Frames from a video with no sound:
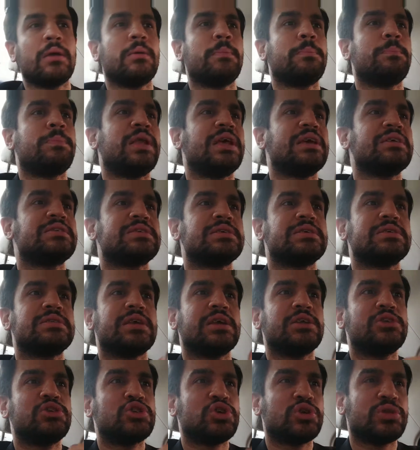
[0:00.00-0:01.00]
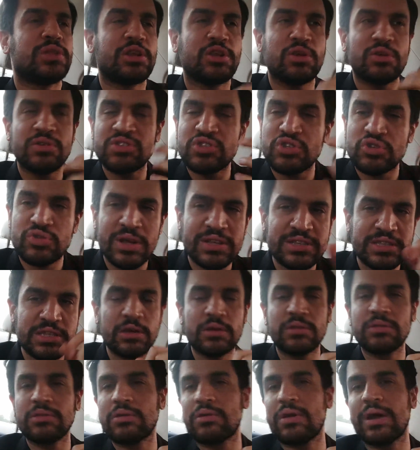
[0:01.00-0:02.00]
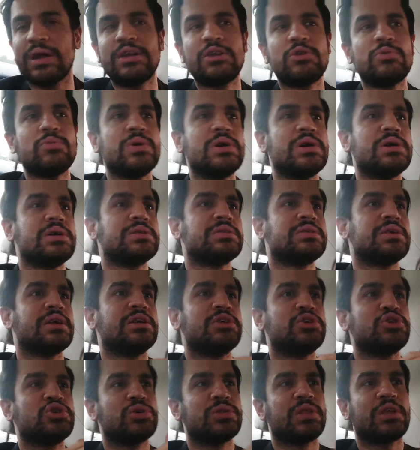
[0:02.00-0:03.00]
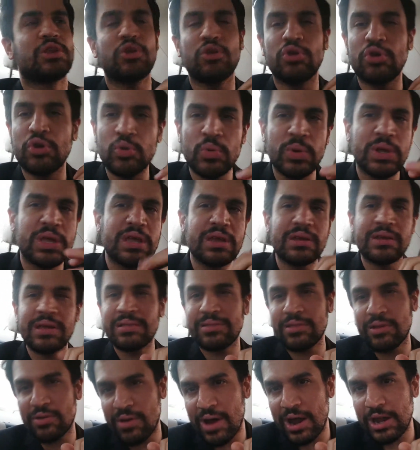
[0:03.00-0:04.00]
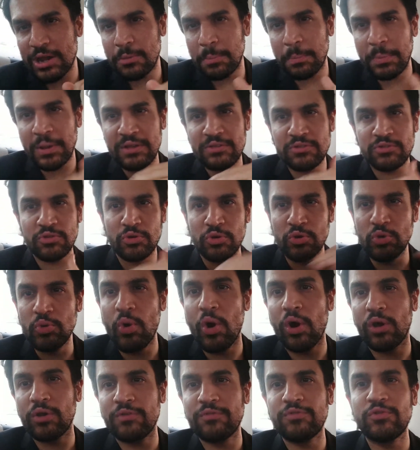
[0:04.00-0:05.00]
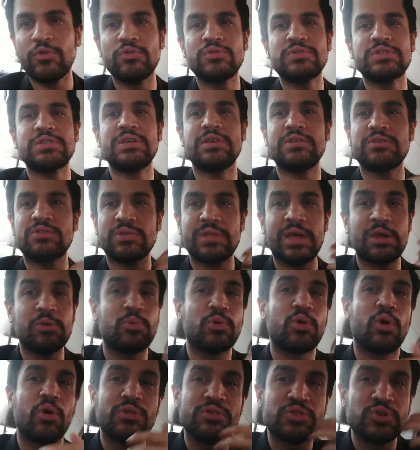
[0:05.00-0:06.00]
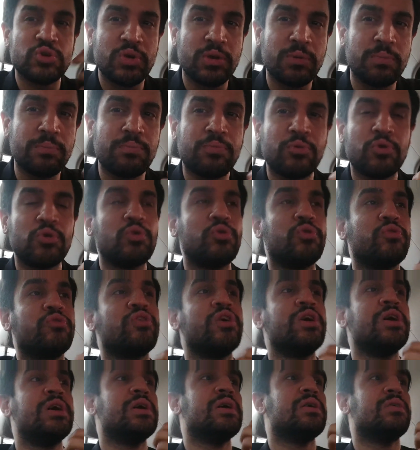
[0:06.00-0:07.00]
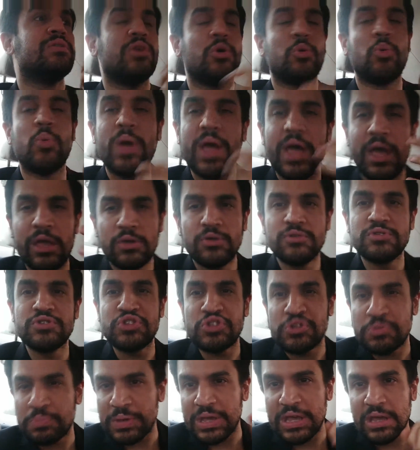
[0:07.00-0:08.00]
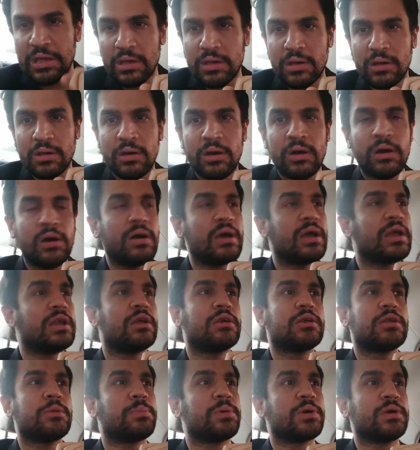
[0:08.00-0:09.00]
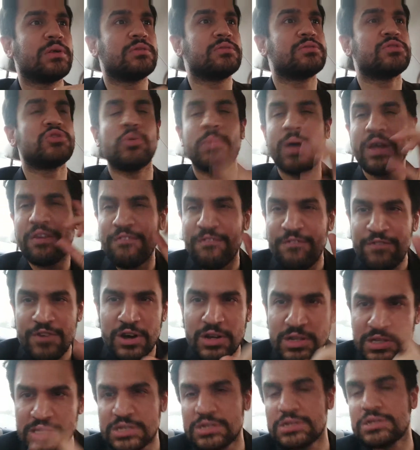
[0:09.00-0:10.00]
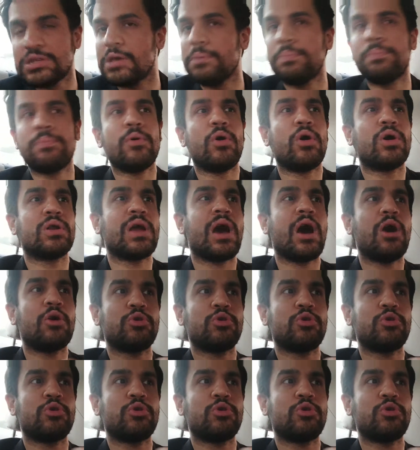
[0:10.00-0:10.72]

places, ensure that you're stressing on the right words, ensure that you're doing it at the right pace. So do all of those things. So that will also improve the way you speak in a typical. So my first tip on how